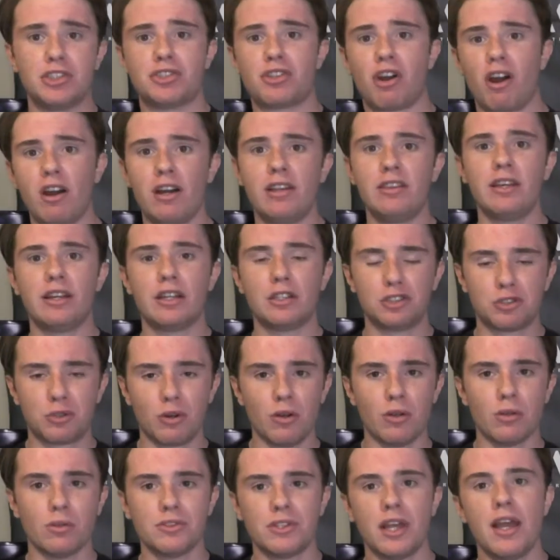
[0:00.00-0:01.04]
as turning the
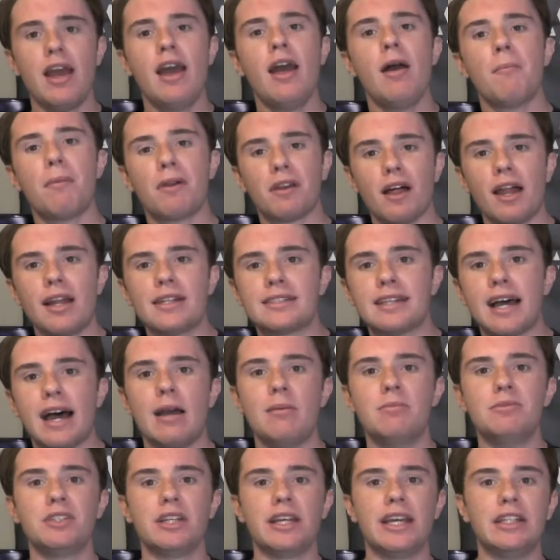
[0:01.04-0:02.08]
controls, but a lot of times